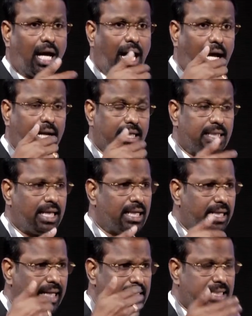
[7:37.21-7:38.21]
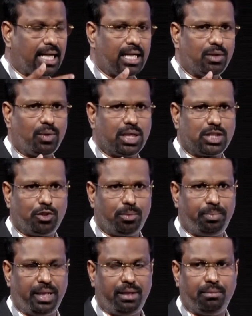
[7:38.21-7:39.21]
And their next advance will
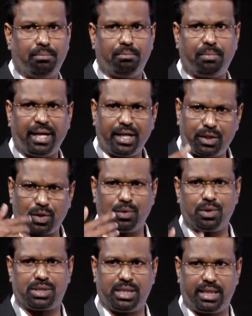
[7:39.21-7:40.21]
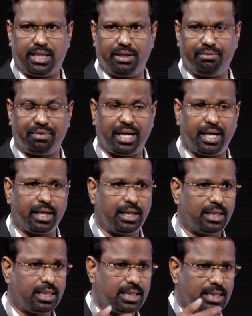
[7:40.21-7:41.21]
be micro OCT, where
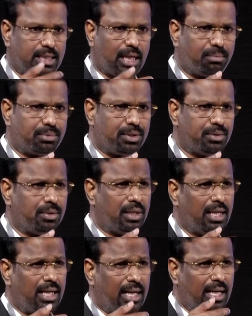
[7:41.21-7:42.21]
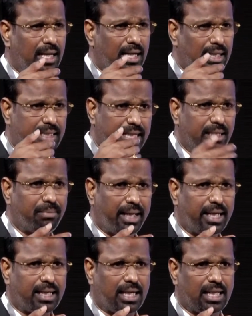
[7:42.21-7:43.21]
this is up to 10
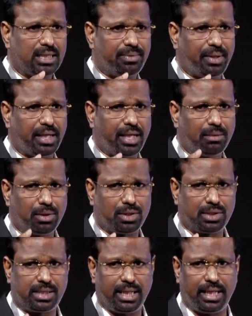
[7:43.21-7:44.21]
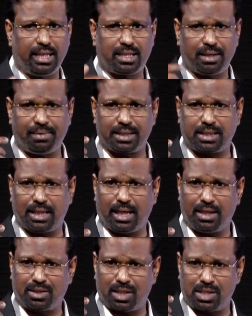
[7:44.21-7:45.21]
microns we are able to see. Intravascular
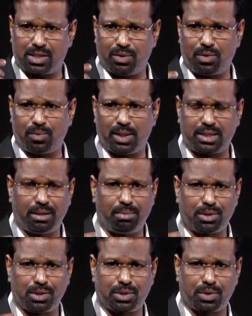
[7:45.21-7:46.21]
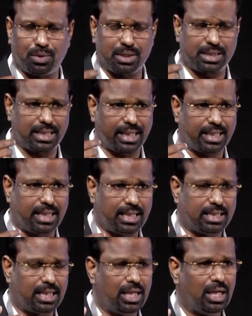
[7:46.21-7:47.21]
ultrasound was able to show
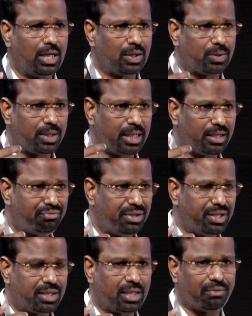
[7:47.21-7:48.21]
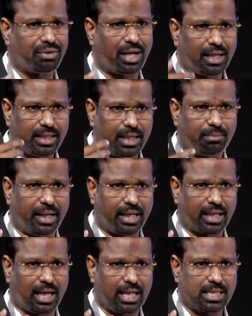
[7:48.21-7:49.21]
structures to the definition of 100
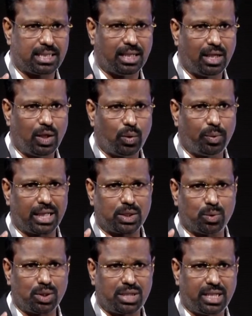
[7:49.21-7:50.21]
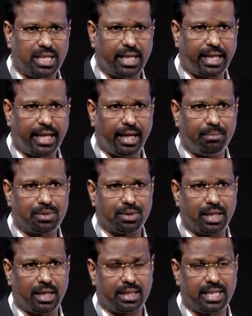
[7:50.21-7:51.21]
microns, whereas OCT came to
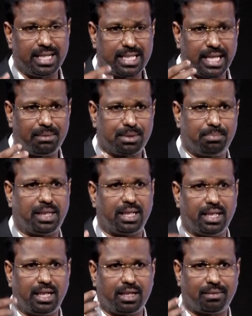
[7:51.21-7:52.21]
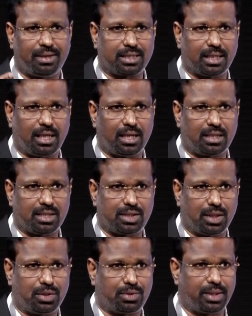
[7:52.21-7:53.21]
the 10 times better than intravascular
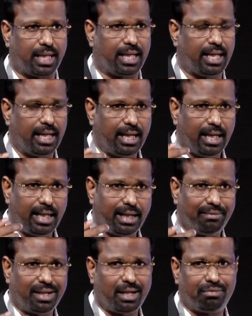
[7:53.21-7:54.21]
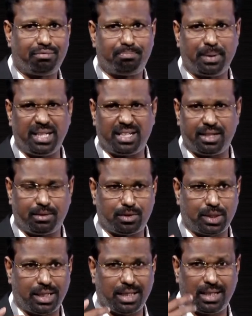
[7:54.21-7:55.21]
ultrasound to the level of
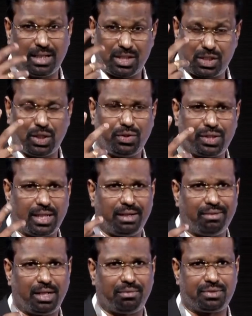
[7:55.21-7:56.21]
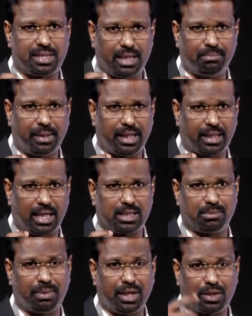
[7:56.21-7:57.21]
to the resolution level of 10
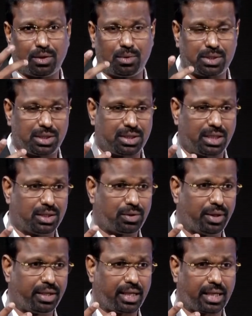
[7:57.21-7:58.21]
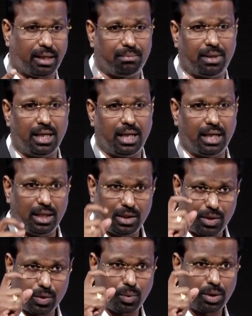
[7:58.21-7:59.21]
microns. Micro OCT is going to come
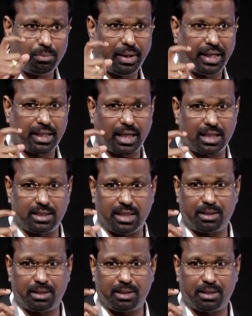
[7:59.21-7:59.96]
to 1 microns.